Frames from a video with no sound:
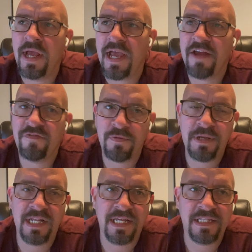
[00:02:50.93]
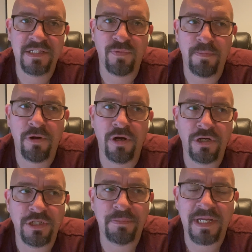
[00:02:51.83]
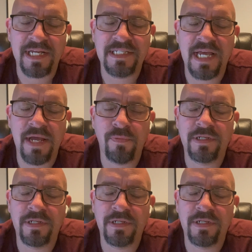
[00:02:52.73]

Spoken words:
And for me, like this one partnership, like I say,